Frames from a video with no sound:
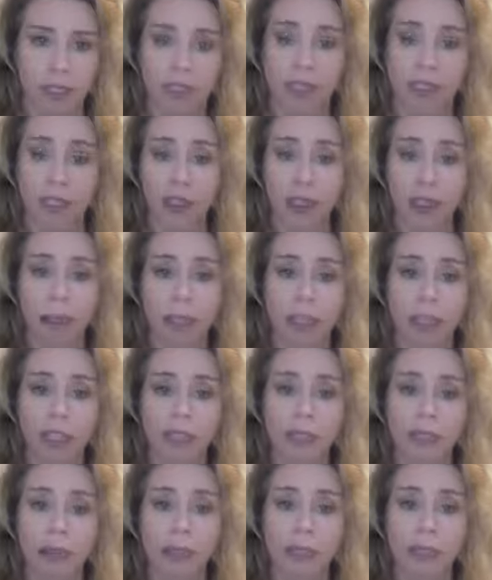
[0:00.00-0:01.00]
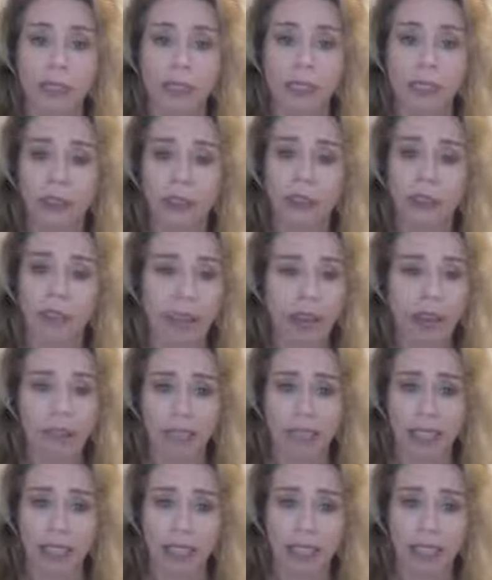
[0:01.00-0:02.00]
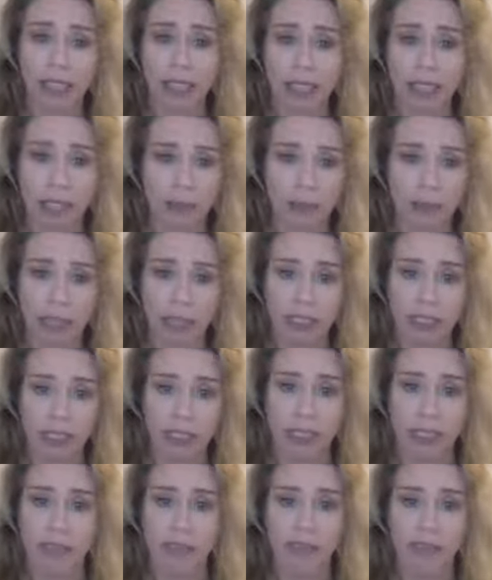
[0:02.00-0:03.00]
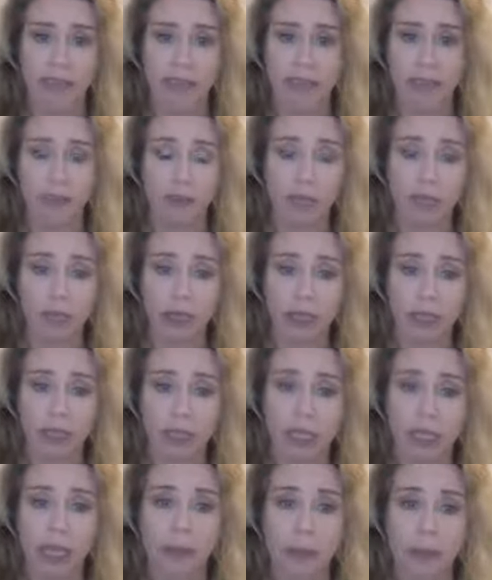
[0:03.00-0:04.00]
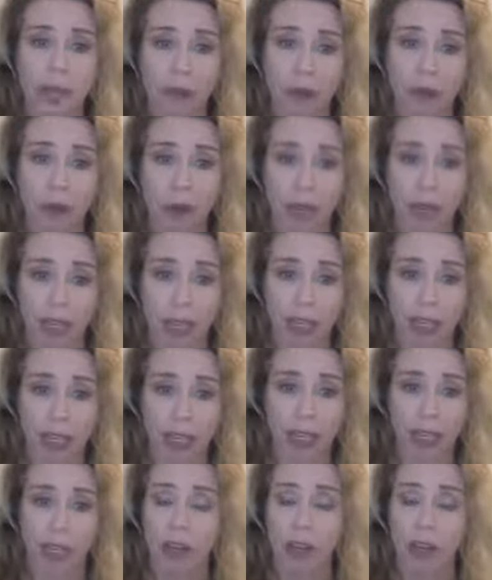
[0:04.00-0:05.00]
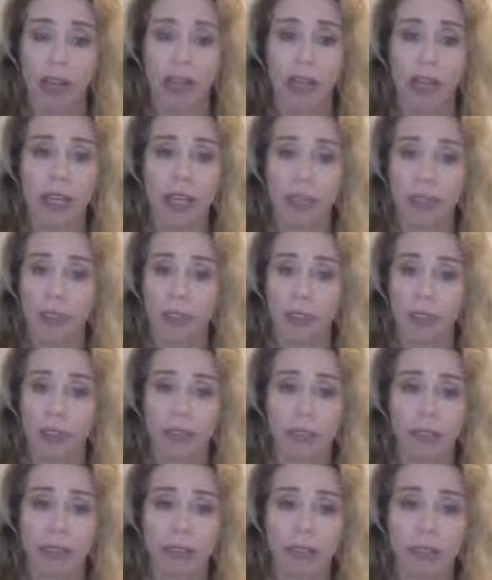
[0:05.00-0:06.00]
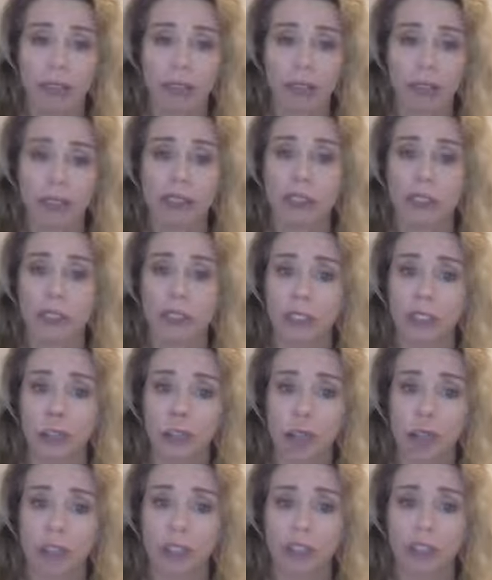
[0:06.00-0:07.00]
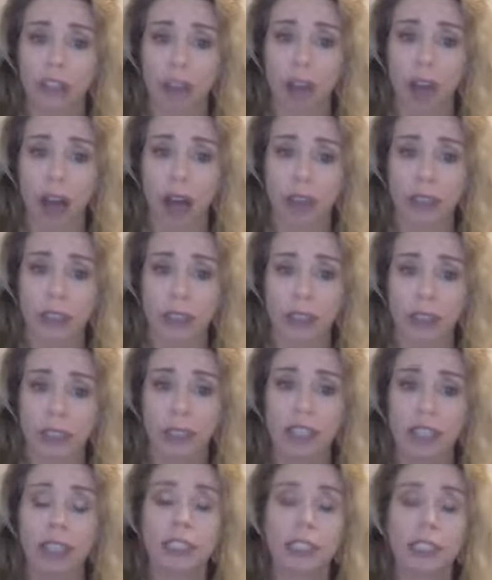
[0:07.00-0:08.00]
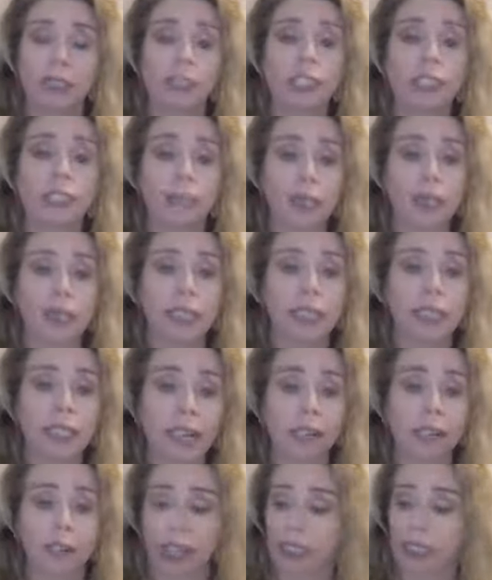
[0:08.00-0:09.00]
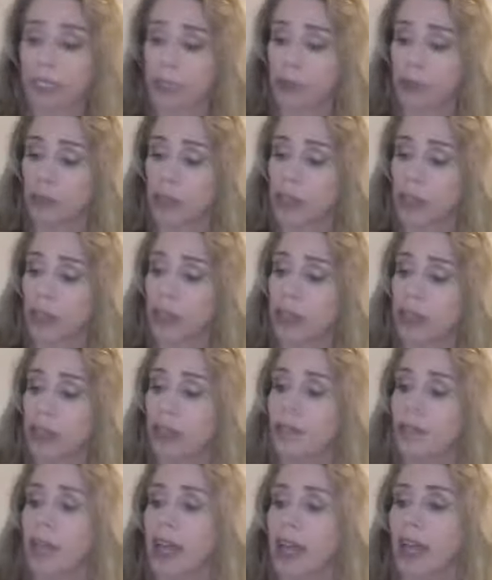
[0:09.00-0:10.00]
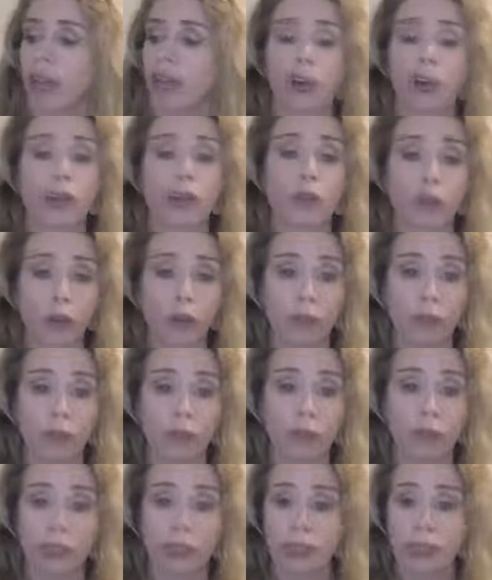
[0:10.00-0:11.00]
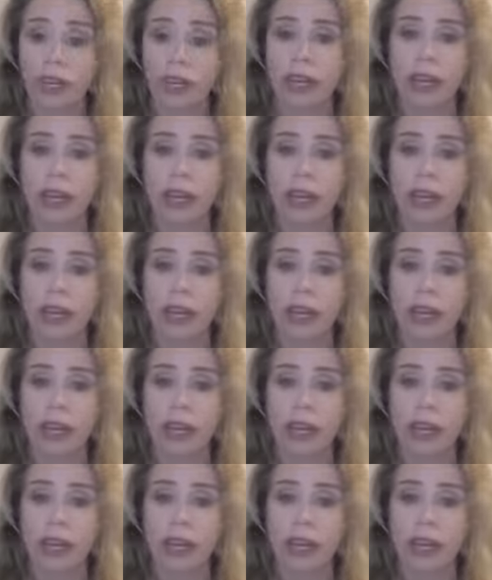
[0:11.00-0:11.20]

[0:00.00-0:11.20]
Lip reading: You don't pay a load, but still they have a lot. They got to keep the lights on. They have a lot of employees. They got to pay for all that. And to invest those funds, they're still paying those costs. So let's break it down. I just ran the Vanguard Growth Fund.